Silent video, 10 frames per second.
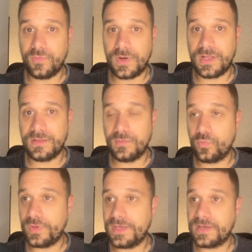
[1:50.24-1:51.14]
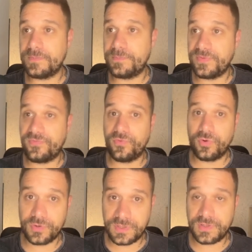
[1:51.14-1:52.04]
one week
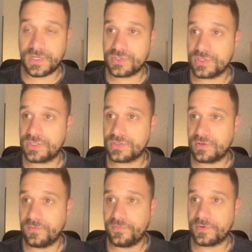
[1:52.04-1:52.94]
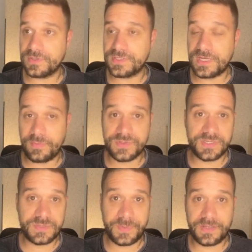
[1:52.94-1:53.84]
before the Next.js conference. I was
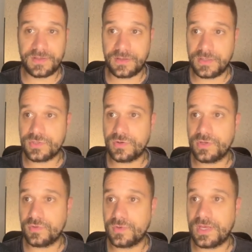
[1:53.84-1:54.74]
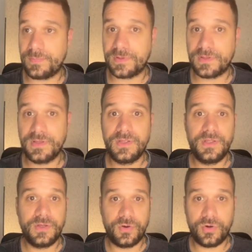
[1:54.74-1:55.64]
expecting it's going to happen
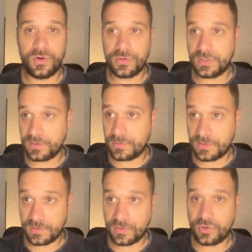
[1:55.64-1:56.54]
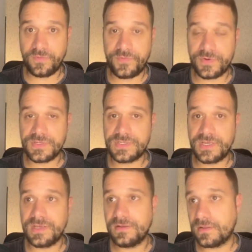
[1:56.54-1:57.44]
on the, the conference
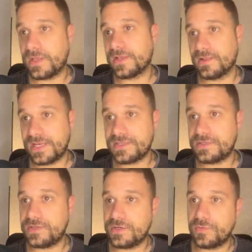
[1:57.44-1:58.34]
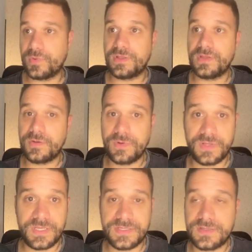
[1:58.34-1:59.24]
day, like last year when they
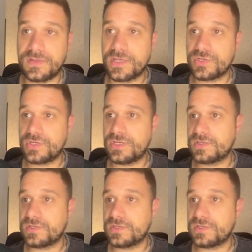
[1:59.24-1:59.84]
released Next.js